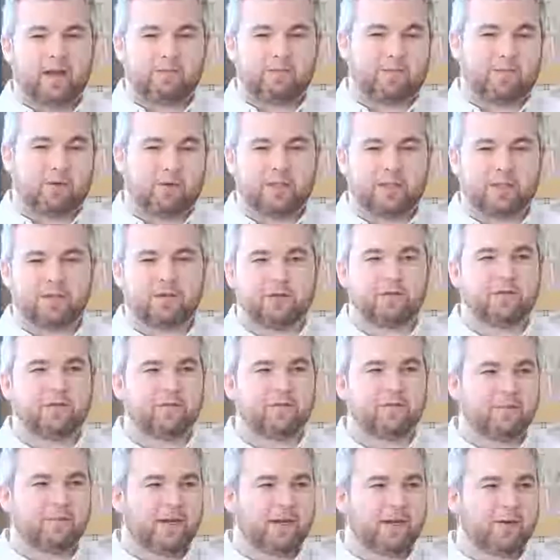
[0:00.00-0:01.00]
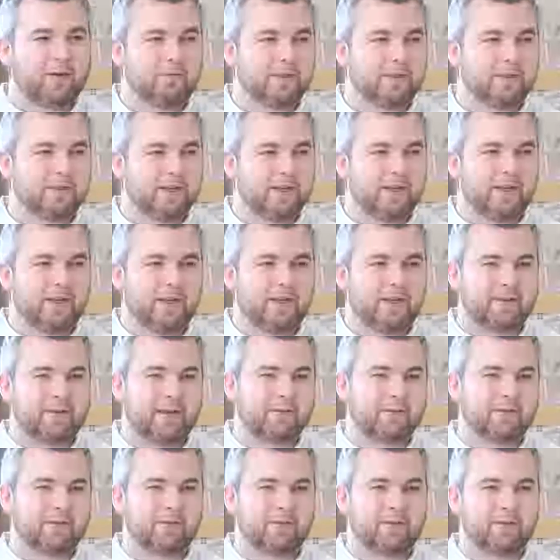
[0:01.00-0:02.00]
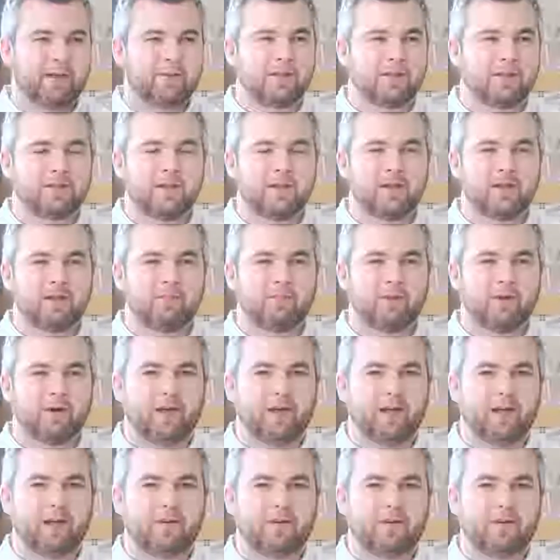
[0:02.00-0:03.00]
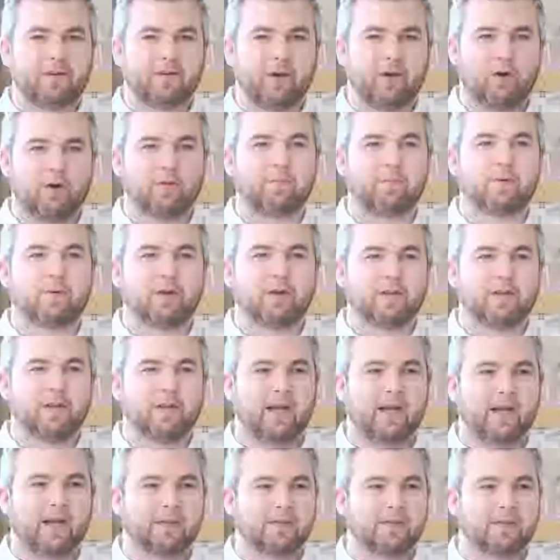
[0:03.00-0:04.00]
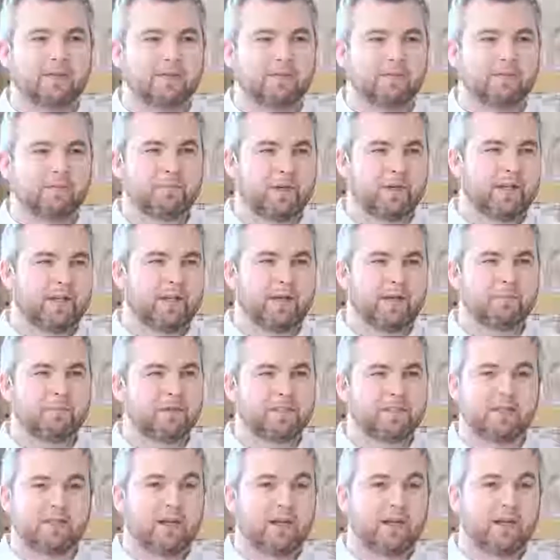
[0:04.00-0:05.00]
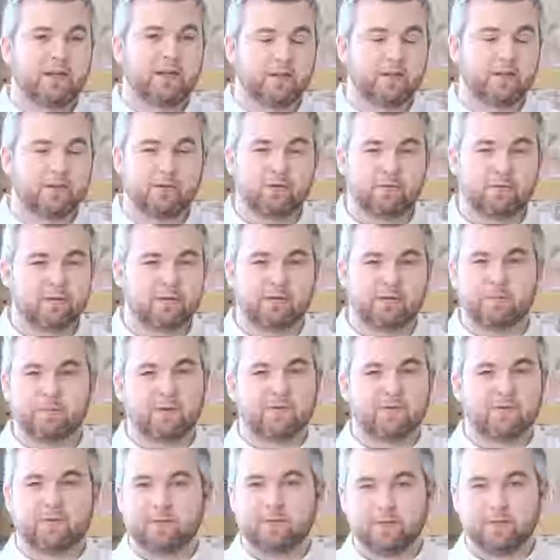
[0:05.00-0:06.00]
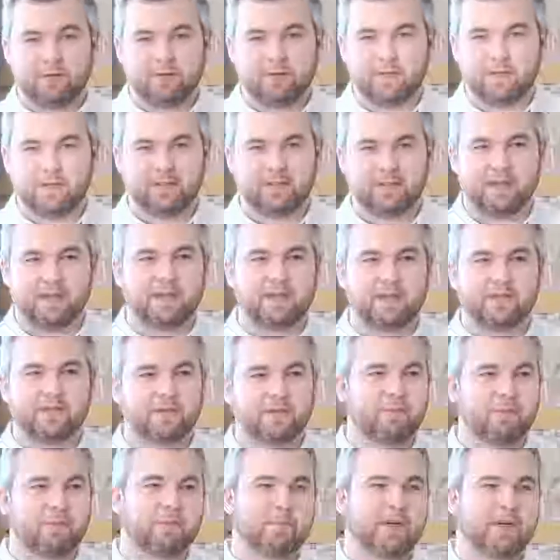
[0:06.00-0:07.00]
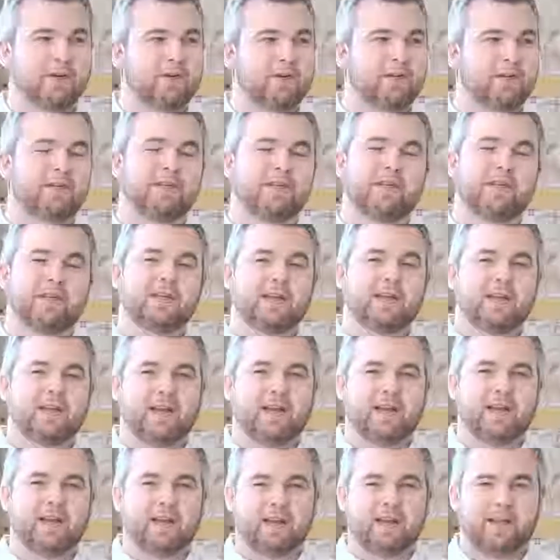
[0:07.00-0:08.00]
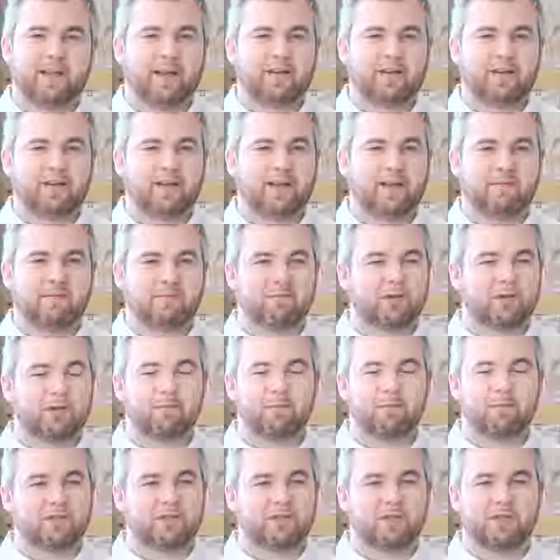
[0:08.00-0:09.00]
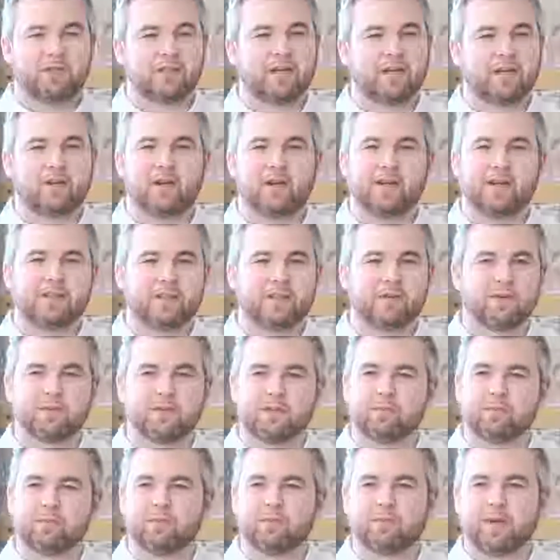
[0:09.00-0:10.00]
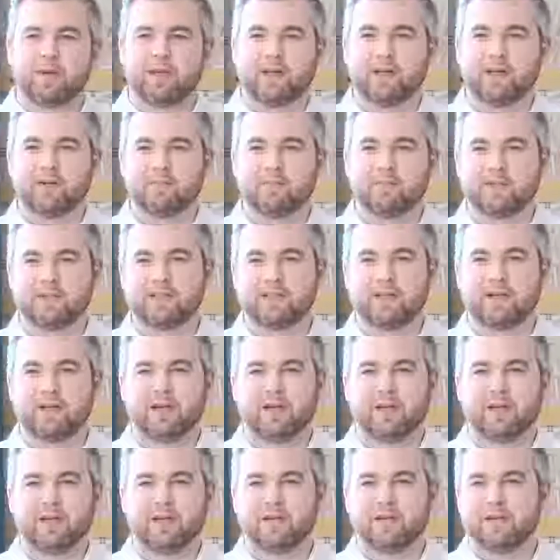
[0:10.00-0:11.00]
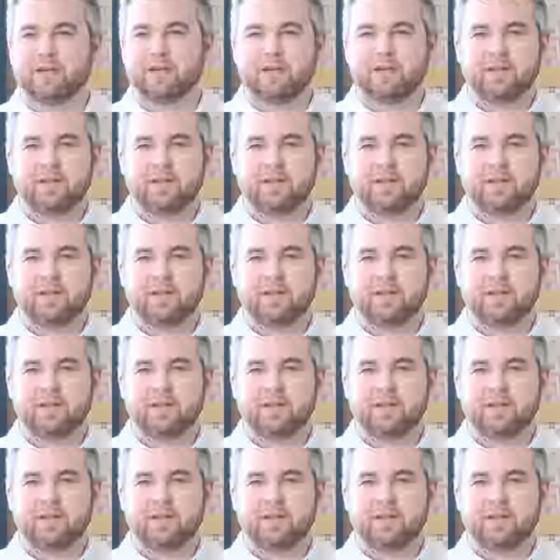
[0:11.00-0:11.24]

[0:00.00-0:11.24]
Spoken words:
Funny story from there was that was around the time when Oprah had proclaimed acai, the new superfruit, acai superberry, and pretty much the entire SEO team was buying up acai